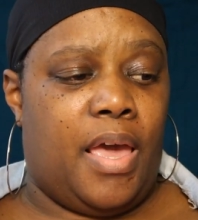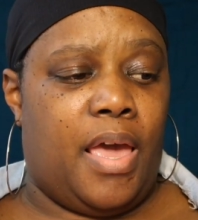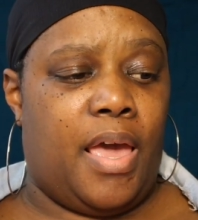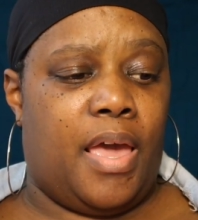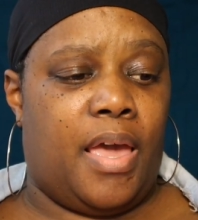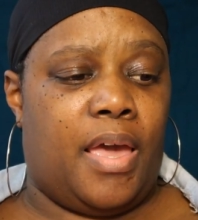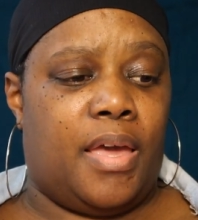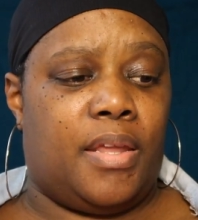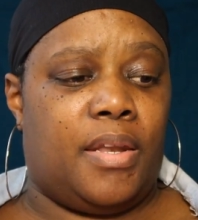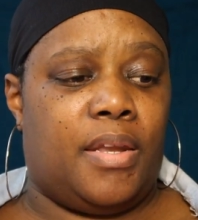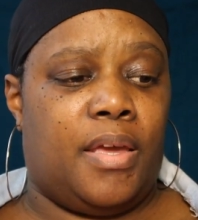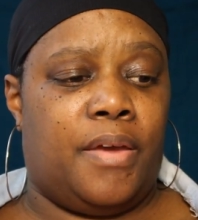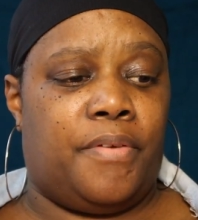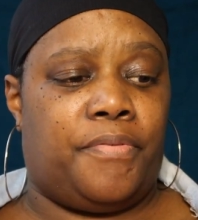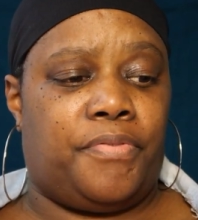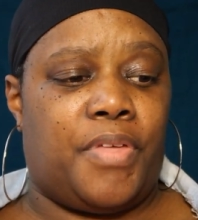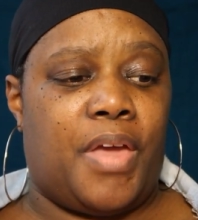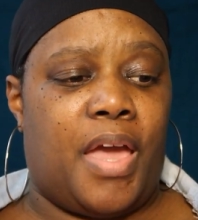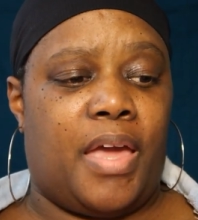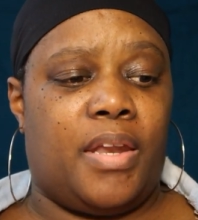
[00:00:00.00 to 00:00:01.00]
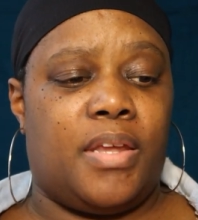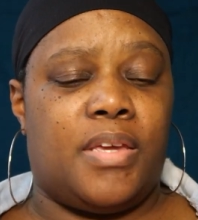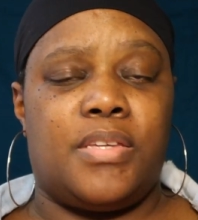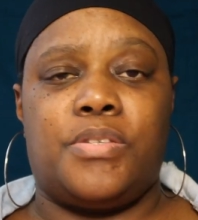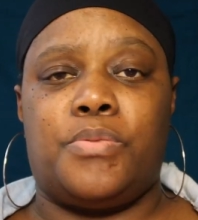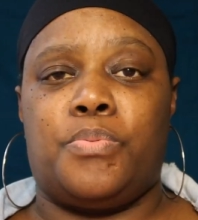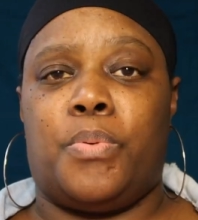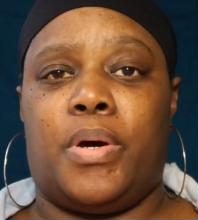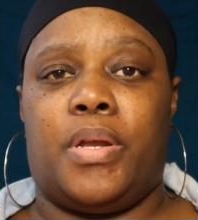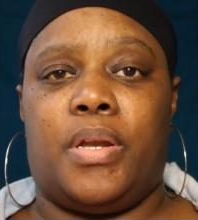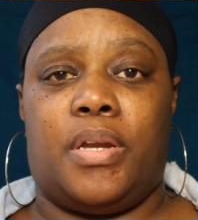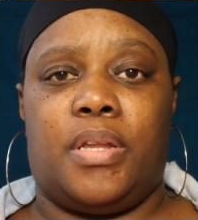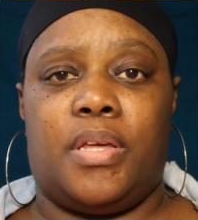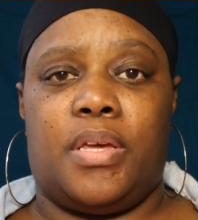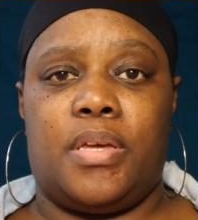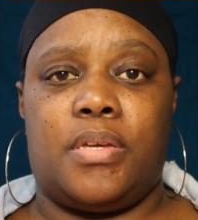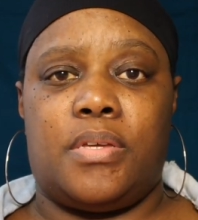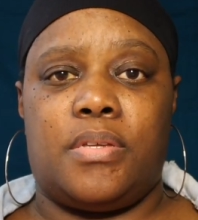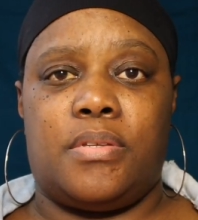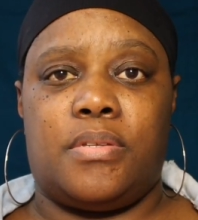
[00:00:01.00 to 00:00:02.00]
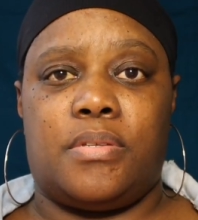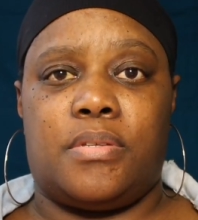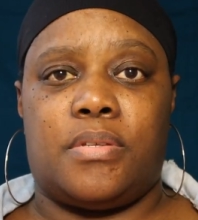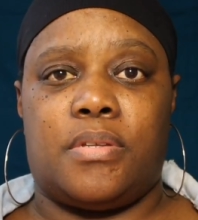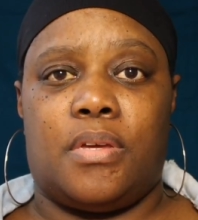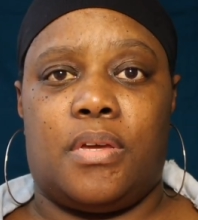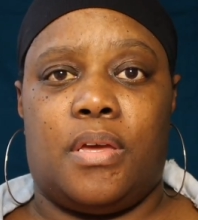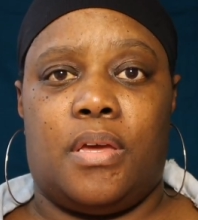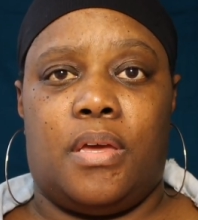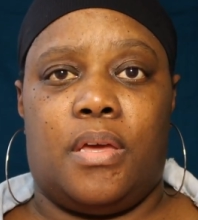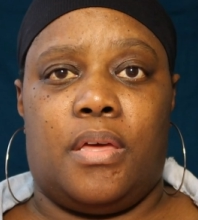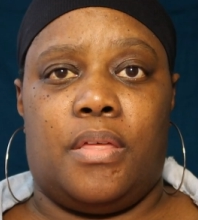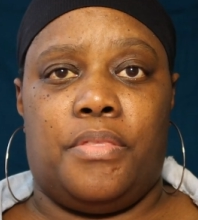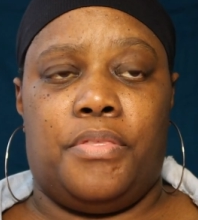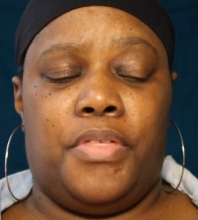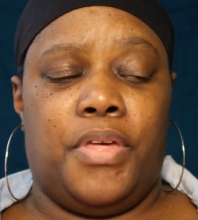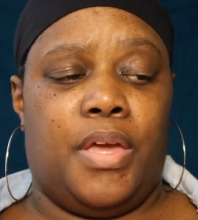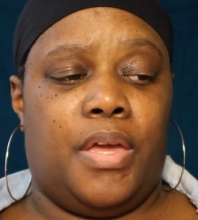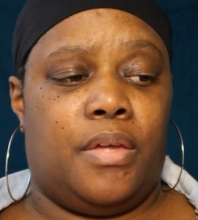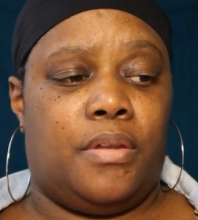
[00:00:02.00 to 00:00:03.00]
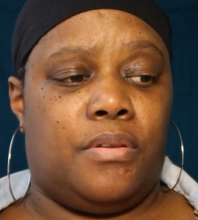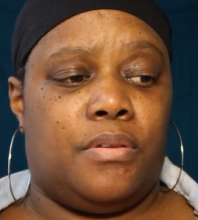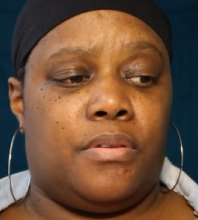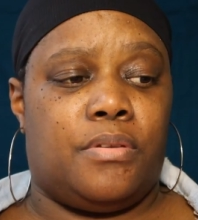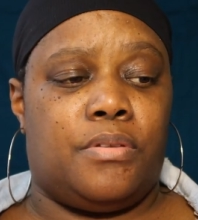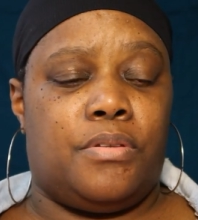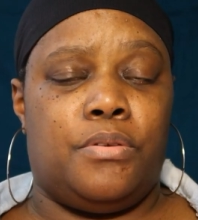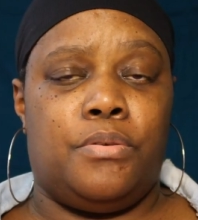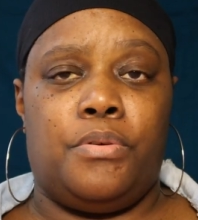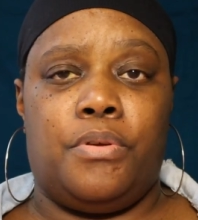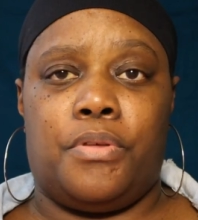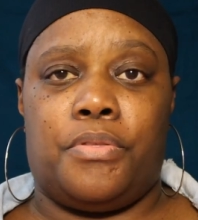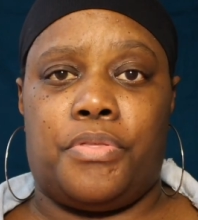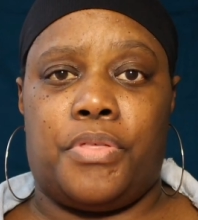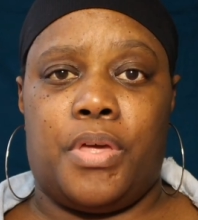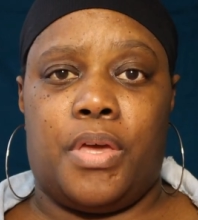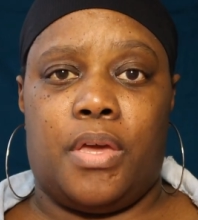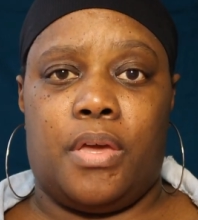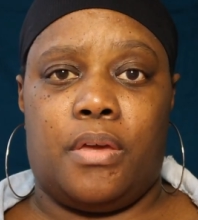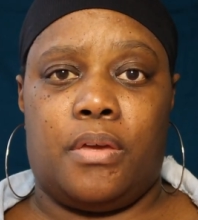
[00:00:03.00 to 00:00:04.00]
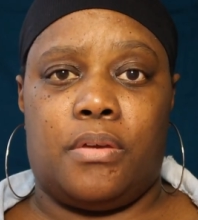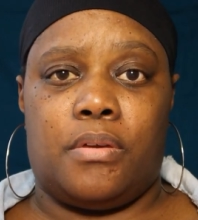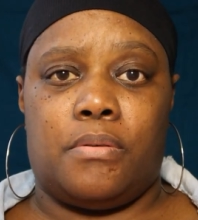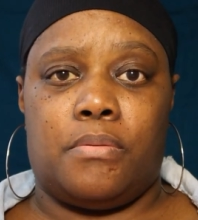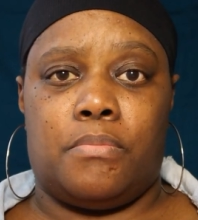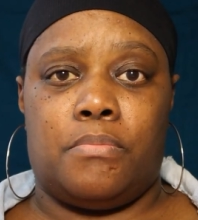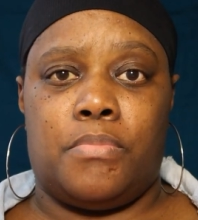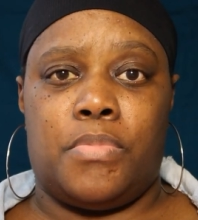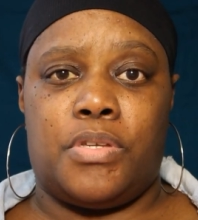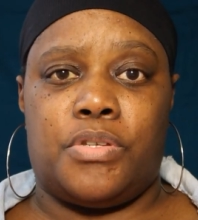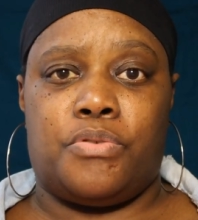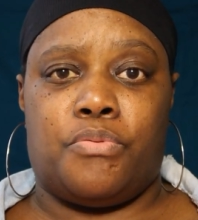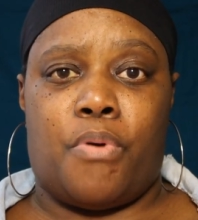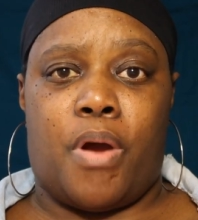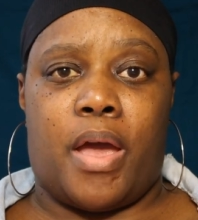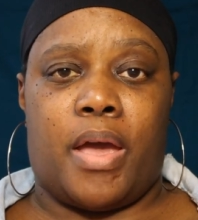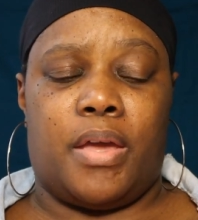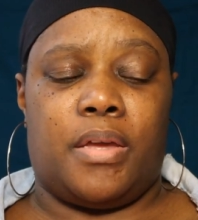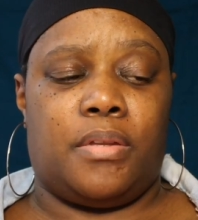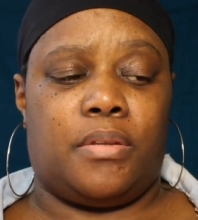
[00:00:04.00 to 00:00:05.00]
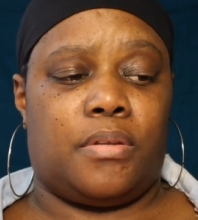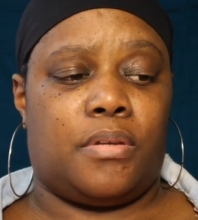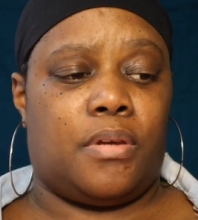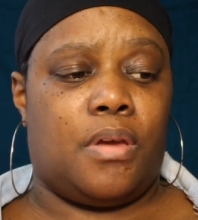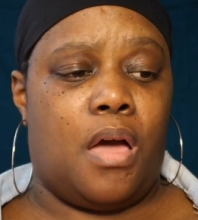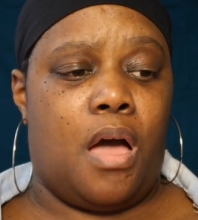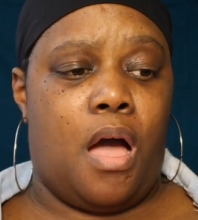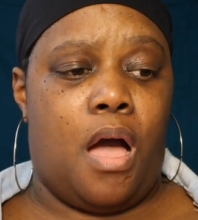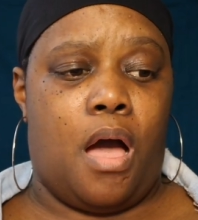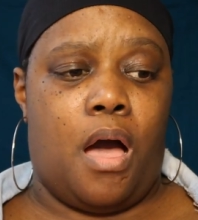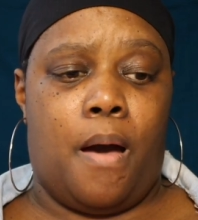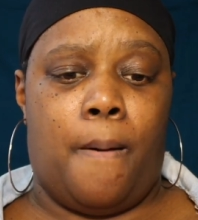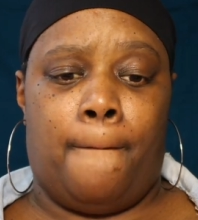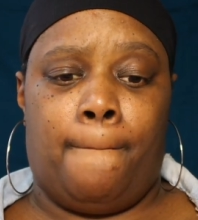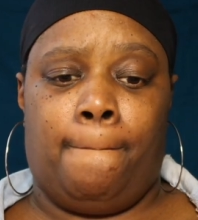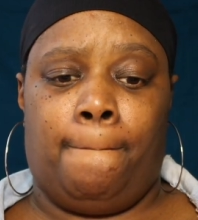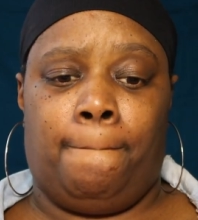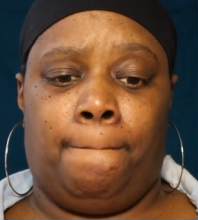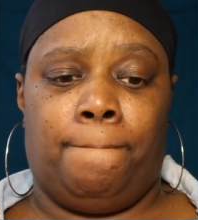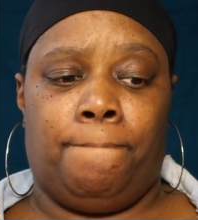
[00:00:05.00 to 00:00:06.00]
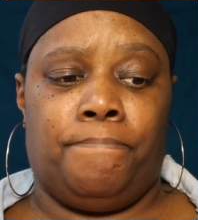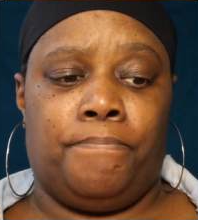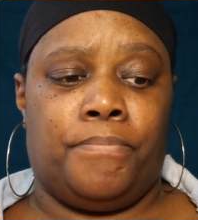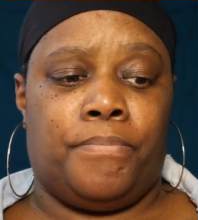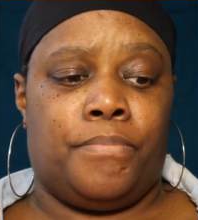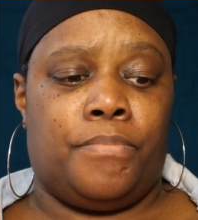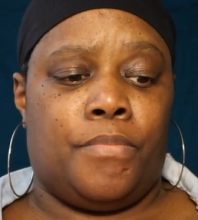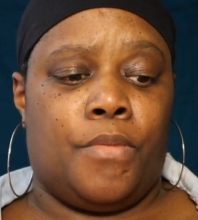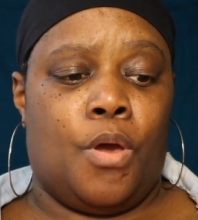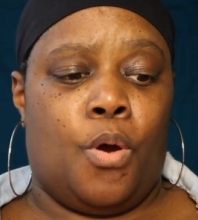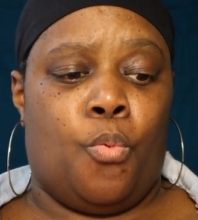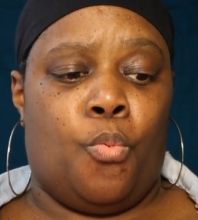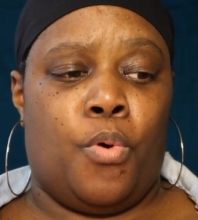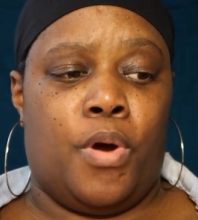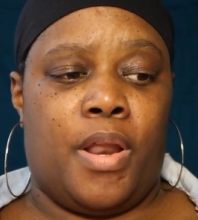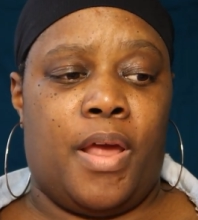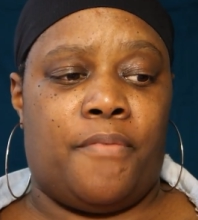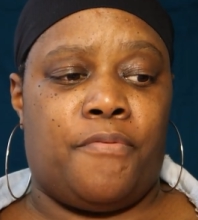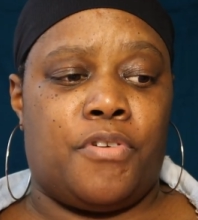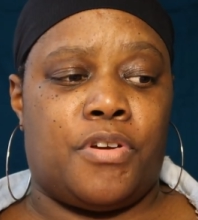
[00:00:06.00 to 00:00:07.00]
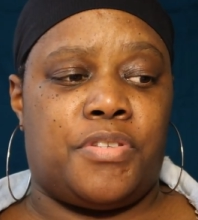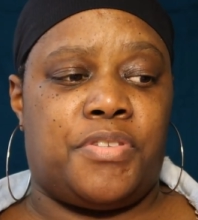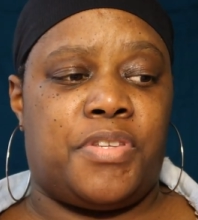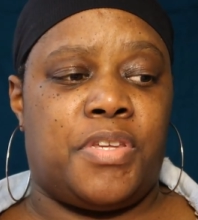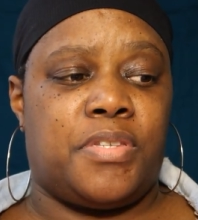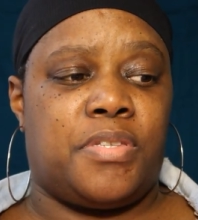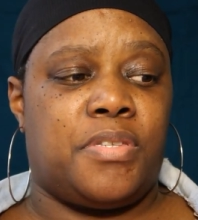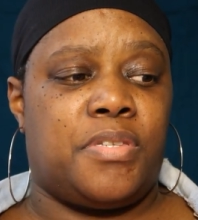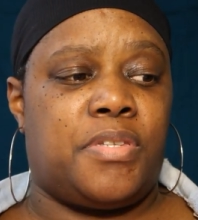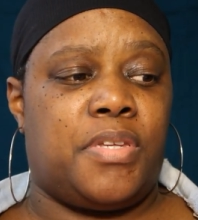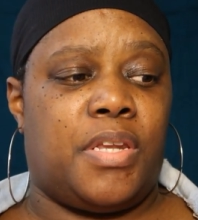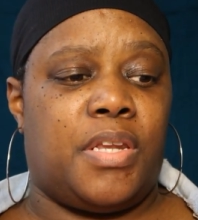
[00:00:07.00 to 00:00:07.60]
And if that is what it is, then do your thing, Ms. Wright. Whatever assistance